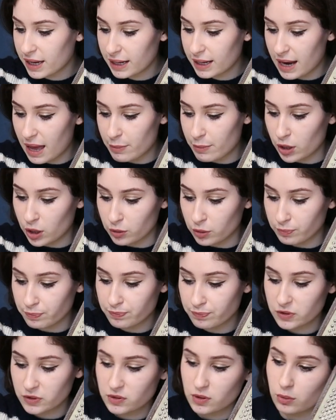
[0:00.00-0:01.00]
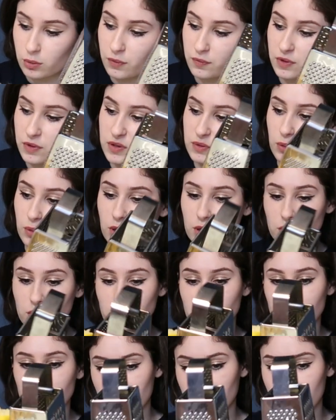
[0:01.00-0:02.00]
a lemon. Let's go with this
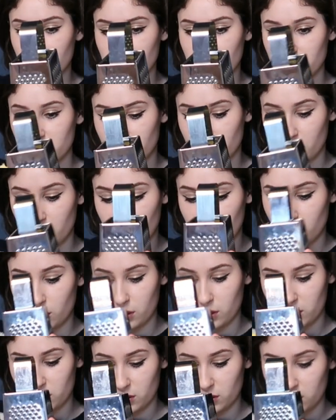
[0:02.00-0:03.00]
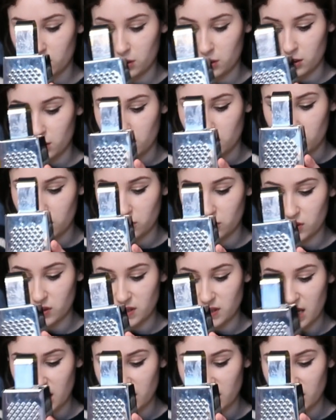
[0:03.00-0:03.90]
one. So just